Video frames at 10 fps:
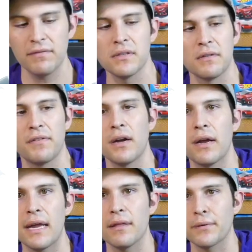This is the FIIO
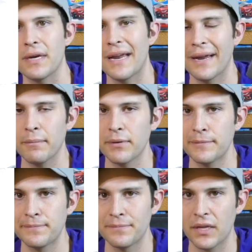A3 amp.
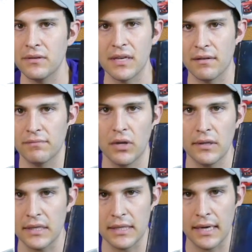I use that all
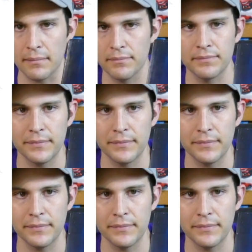the time.